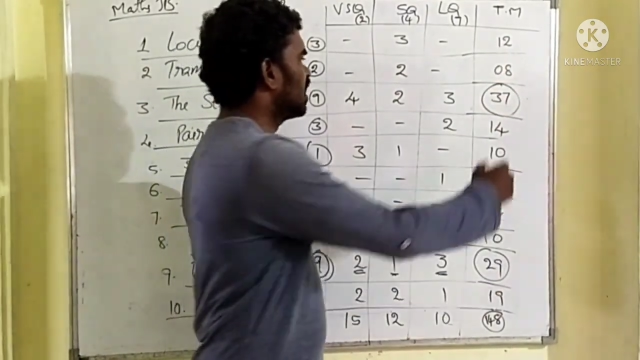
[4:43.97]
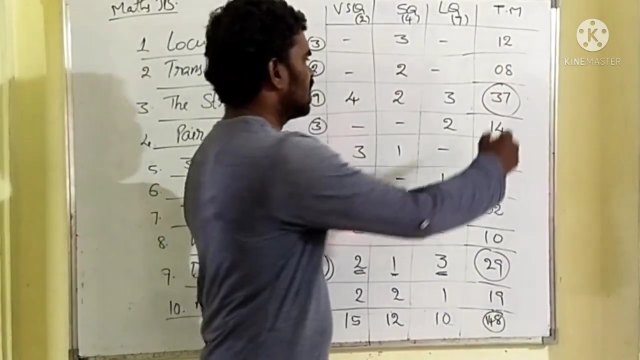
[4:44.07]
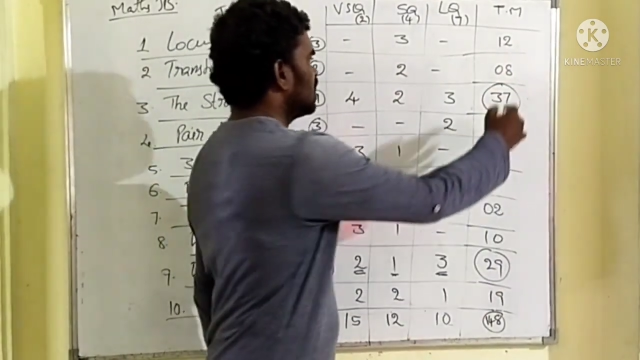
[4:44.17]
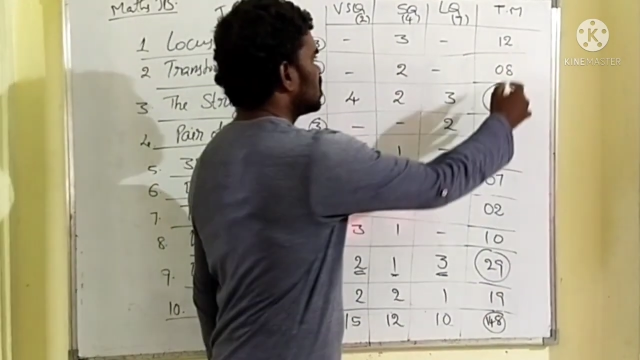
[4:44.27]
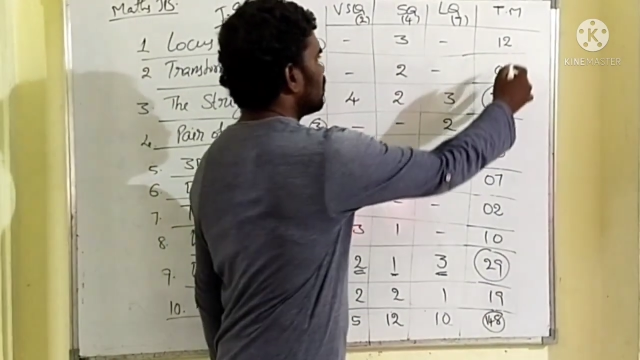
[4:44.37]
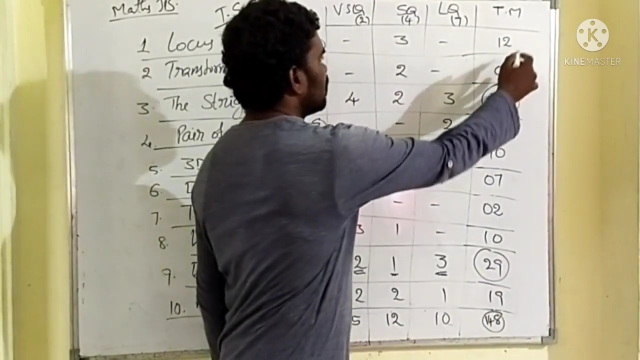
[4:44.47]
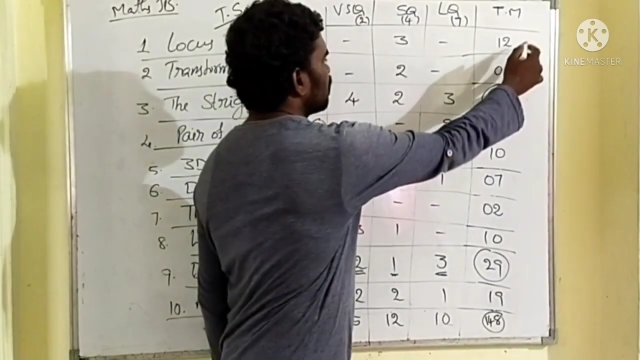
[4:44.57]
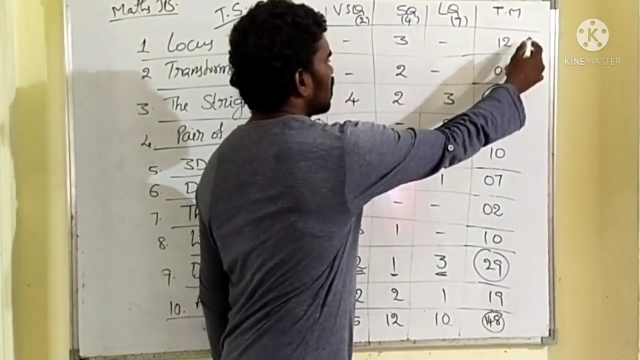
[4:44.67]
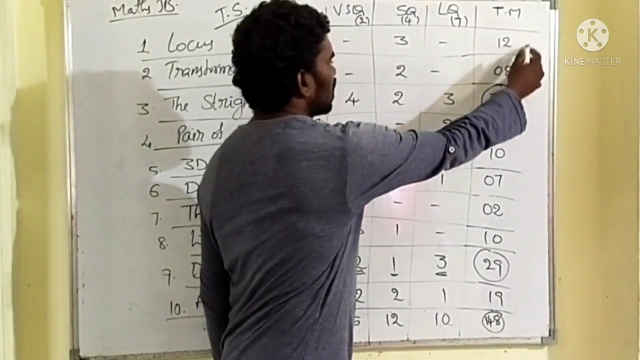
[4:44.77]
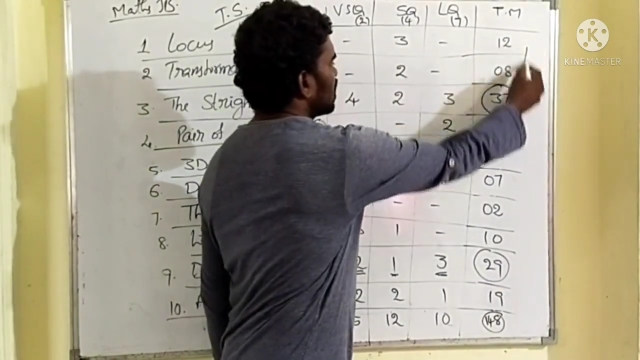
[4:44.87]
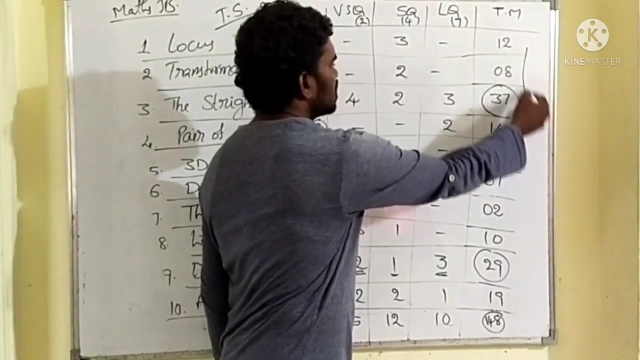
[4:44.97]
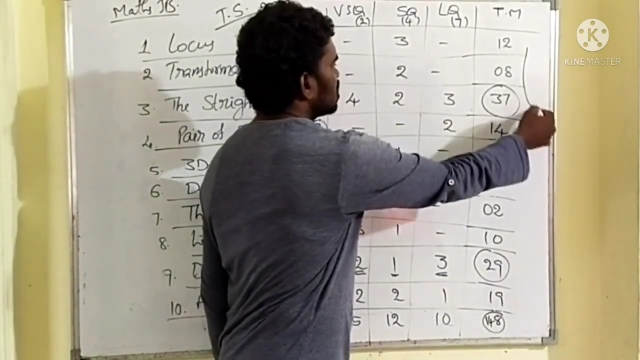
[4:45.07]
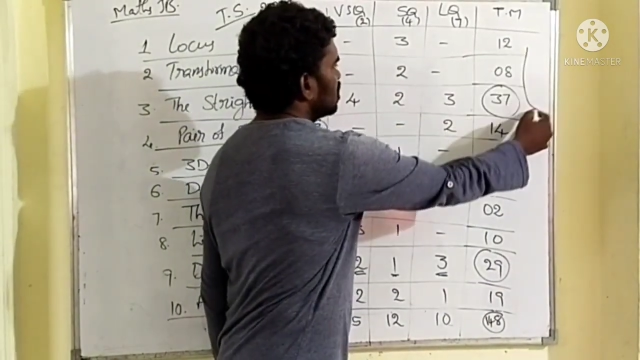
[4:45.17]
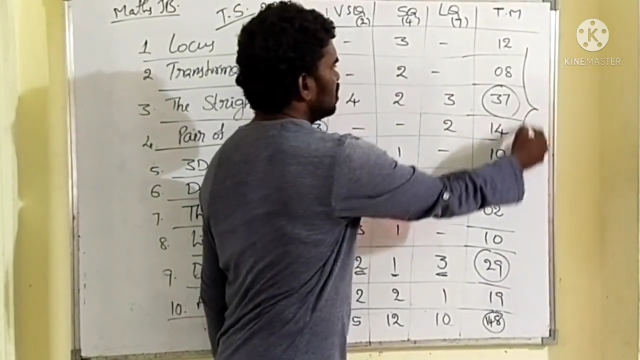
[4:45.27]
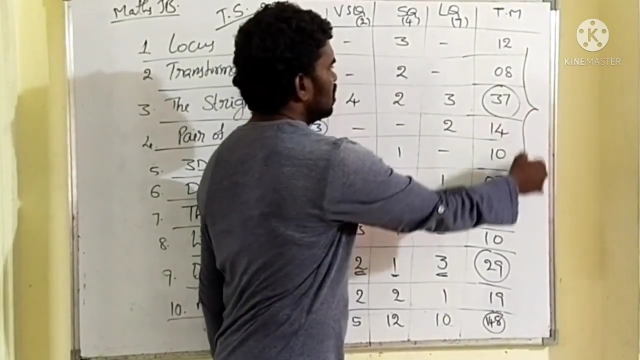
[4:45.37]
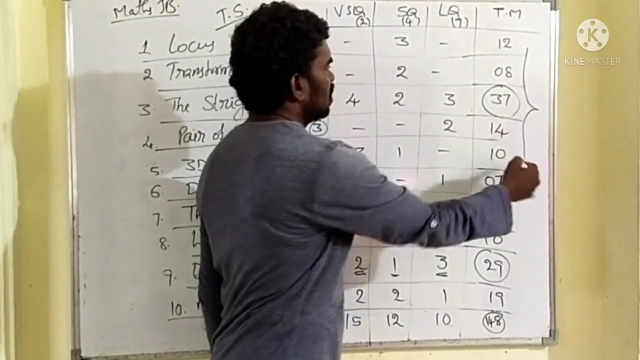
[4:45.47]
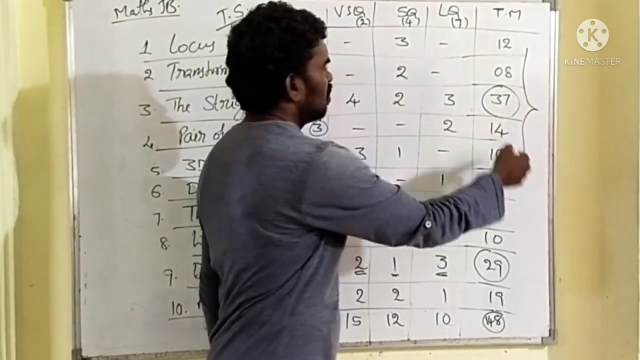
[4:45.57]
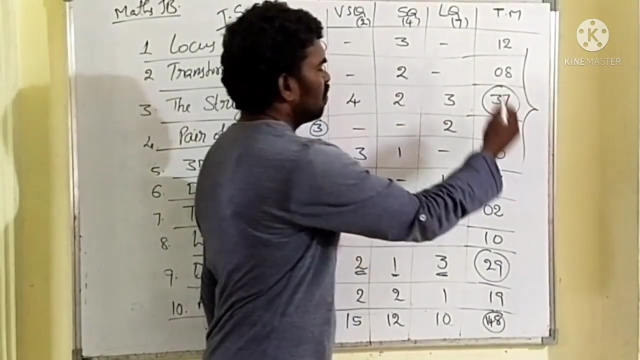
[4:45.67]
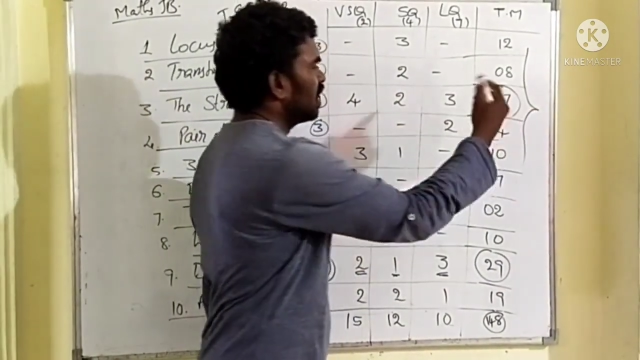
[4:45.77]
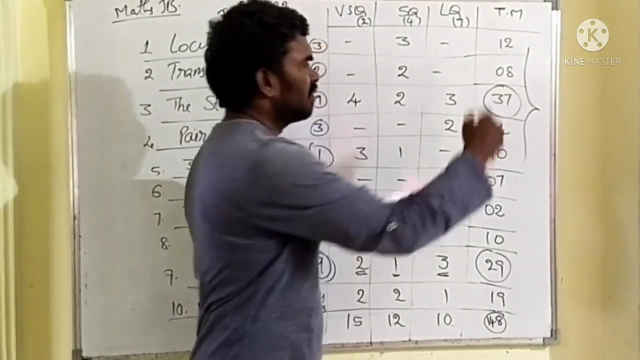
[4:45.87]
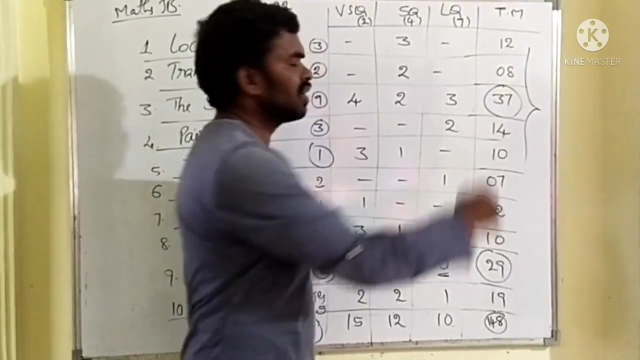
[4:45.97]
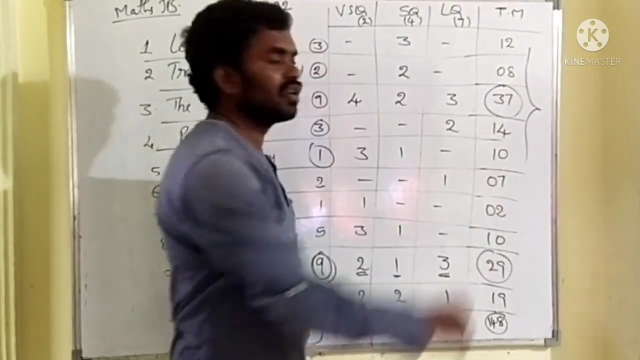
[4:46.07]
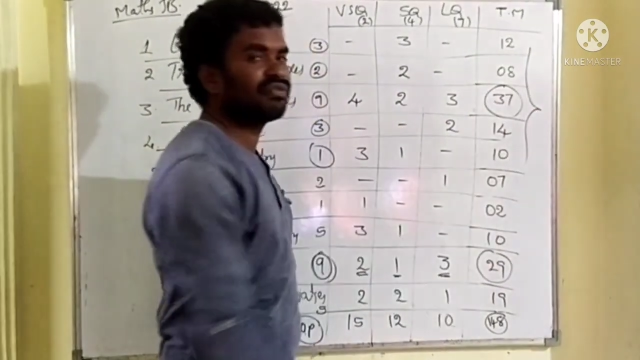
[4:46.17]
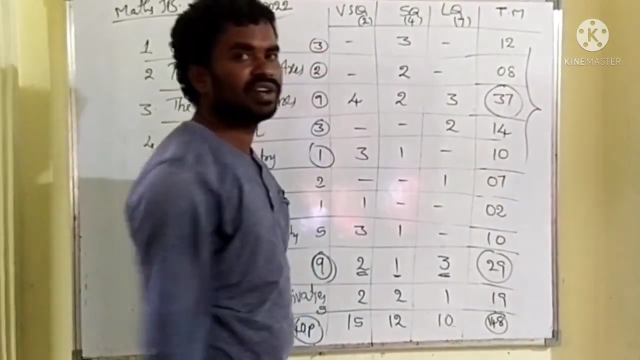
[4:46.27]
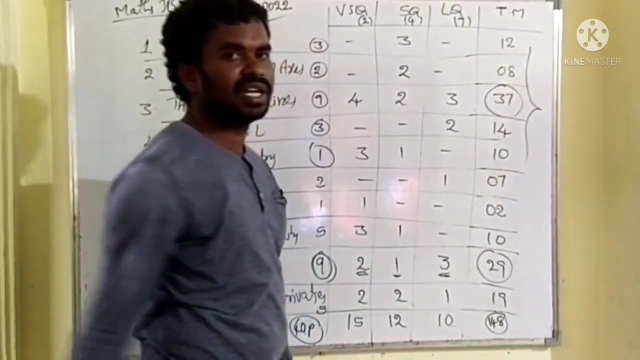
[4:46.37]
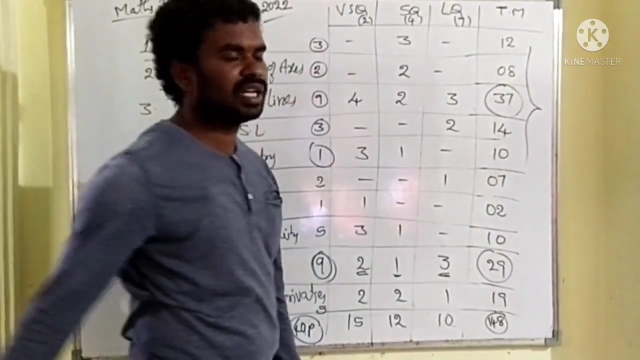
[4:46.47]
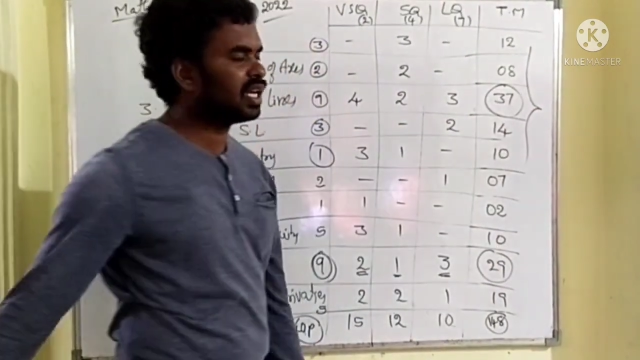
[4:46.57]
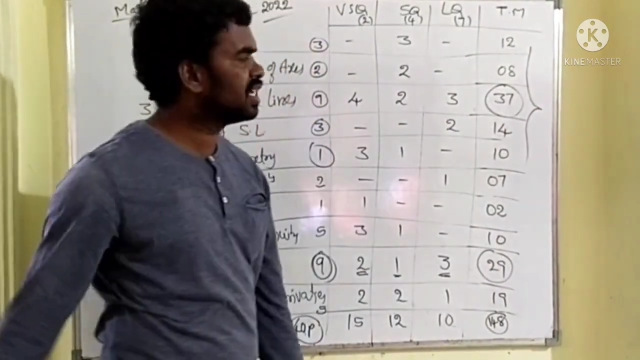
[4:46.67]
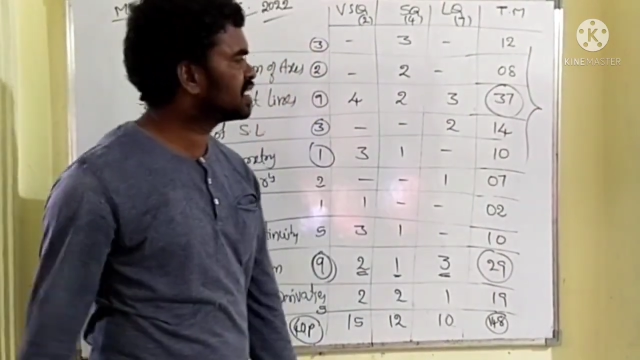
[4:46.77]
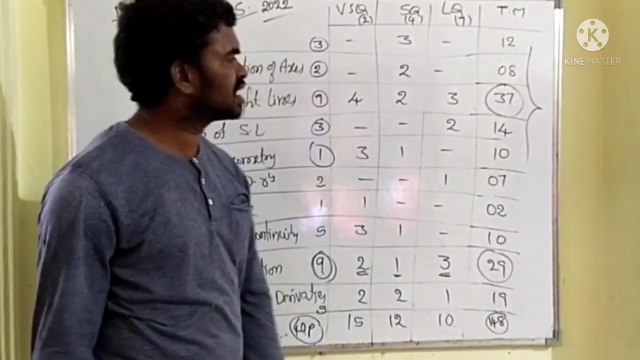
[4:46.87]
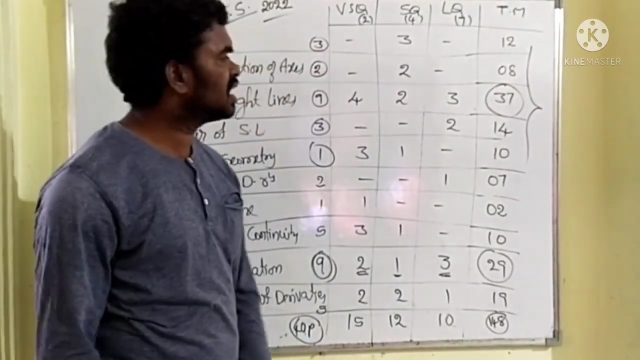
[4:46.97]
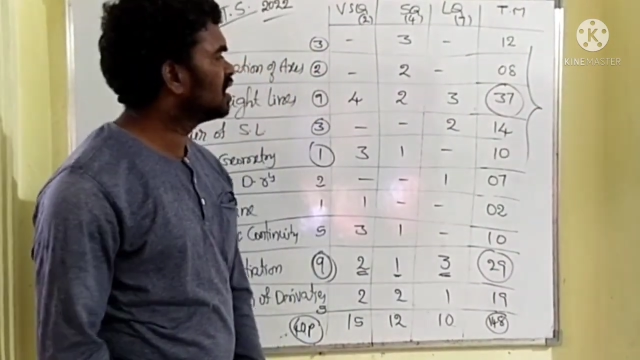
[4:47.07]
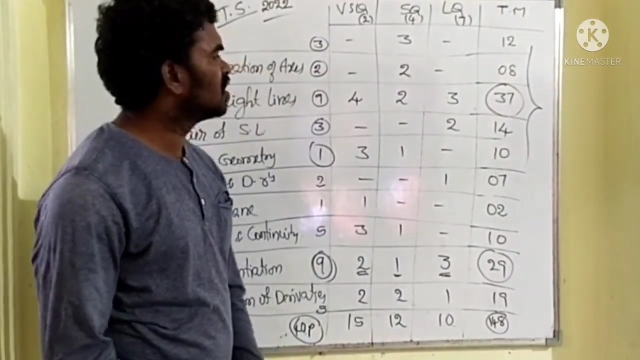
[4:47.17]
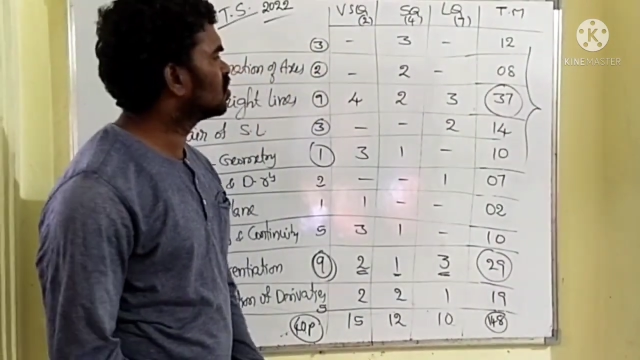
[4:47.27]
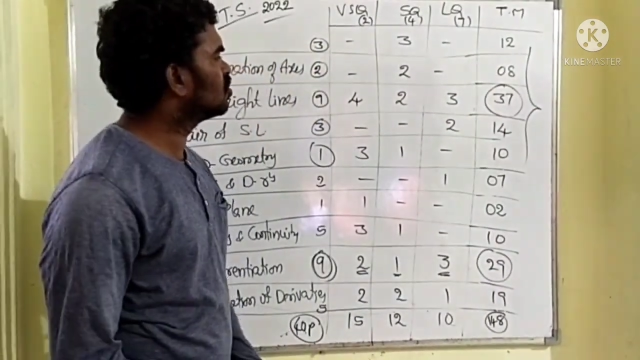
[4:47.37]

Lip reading: At least if you practice whatever you feel easy,